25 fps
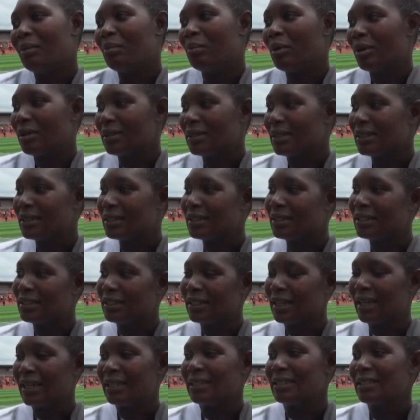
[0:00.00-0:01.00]
but
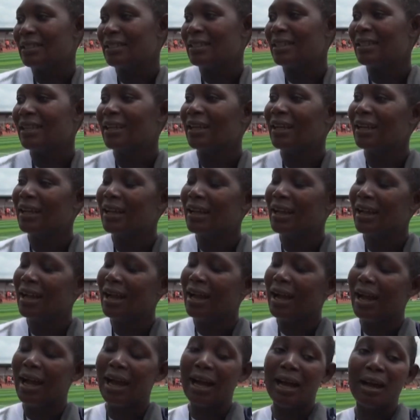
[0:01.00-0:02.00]
yet
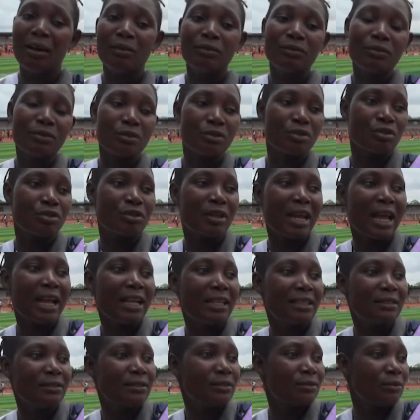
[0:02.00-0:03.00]
I have to try.
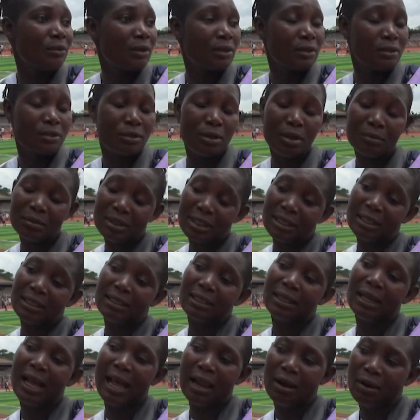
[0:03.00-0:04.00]
It was
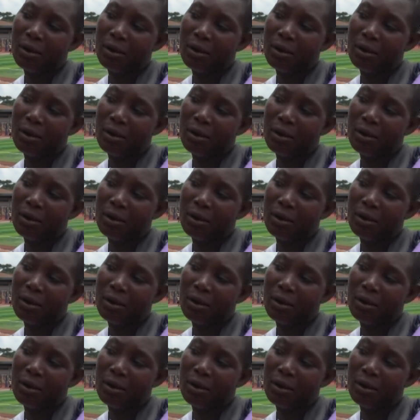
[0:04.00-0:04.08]
something I